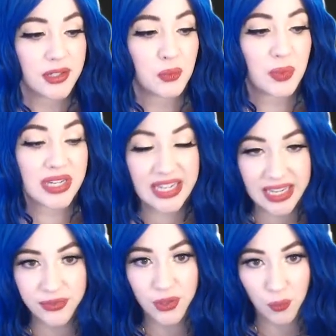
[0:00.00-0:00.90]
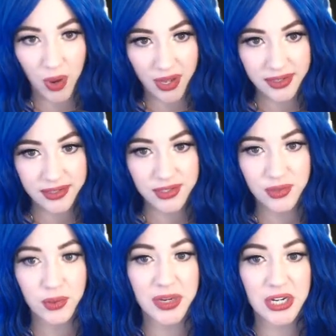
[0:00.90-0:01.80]
We need the 1 so
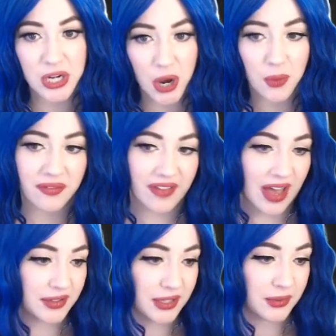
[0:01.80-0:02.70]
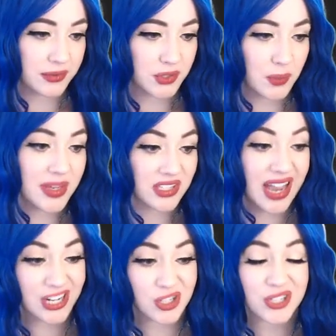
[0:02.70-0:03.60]
that we know a value, so we can
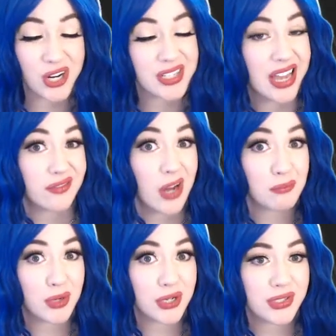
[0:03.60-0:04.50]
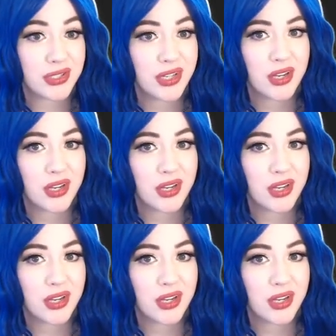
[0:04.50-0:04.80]
actually start to have numbers.